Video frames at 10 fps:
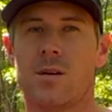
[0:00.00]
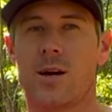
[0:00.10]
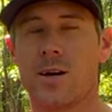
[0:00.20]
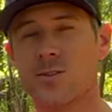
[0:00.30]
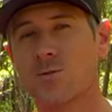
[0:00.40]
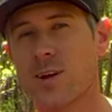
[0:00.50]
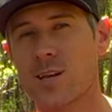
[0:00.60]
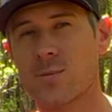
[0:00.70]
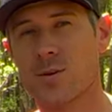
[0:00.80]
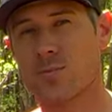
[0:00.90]
I also
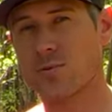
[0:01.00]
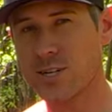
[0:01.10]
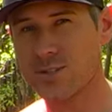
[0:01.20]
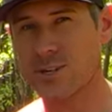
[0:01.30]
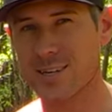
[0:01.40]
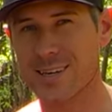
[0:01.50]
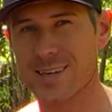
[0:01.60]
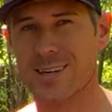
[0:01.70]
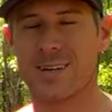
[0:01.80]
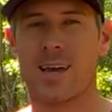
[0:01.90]
recommend pre-chilling
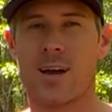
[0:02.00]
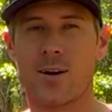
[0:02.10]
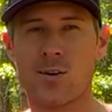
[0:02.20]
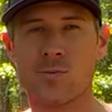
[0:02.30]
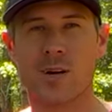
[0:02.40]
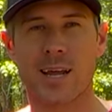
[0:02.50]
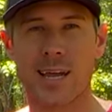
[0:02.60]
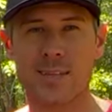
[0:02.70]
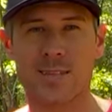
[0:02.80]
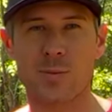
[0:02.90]
it at home on
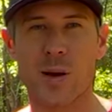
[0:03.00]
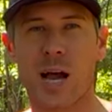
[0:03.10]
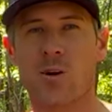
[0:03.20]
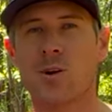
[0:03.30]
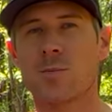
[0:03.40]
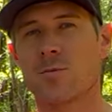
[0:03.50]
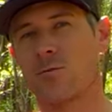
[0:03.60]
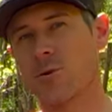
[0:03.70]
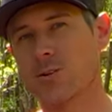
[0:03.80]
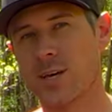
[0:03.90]
AC power
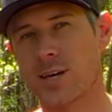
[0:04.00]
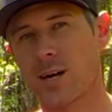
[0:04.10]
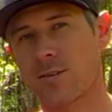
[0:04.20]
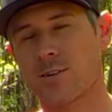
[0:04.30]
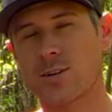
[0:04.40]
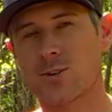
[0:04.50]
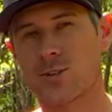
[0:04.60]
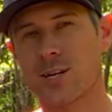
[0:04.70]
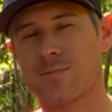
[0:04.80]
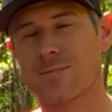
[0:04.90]
before you take off on your
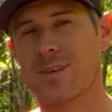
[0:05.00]
trip,